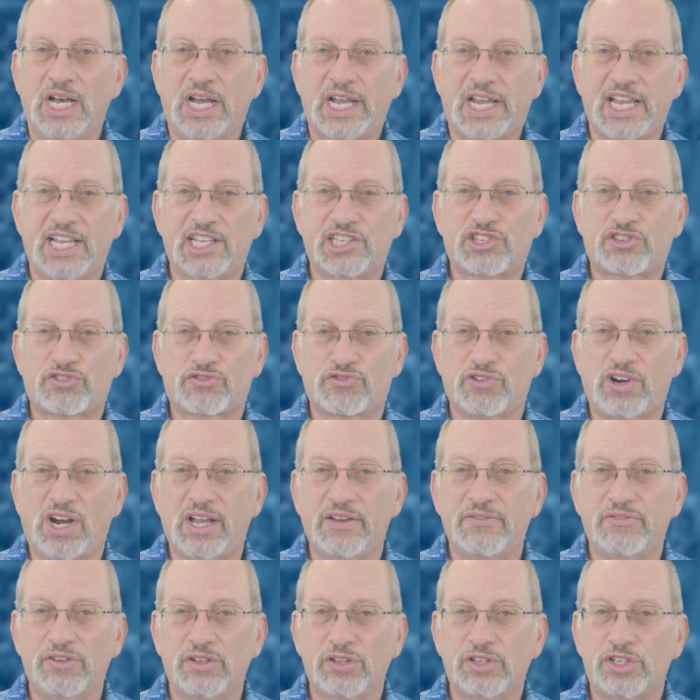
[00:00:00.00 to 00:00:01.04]
against their
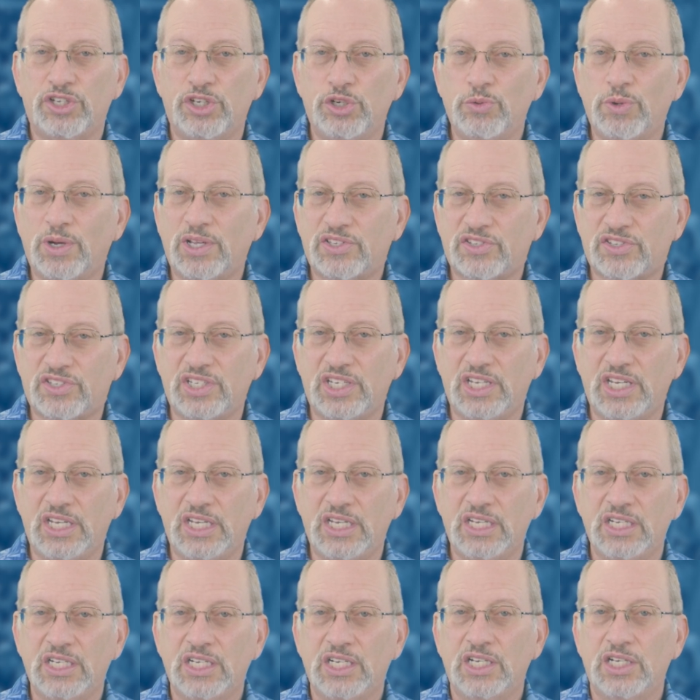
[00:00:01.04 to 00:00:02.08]
rival
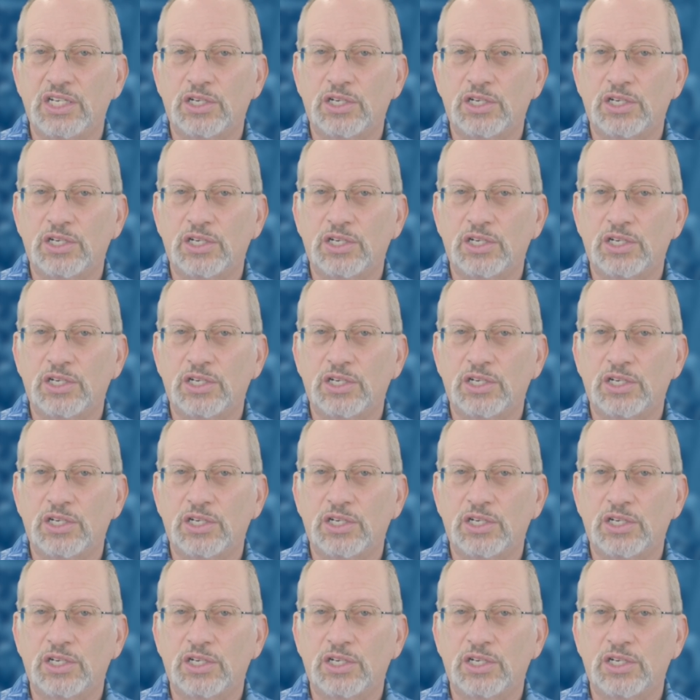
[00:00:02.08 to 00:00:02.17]
USC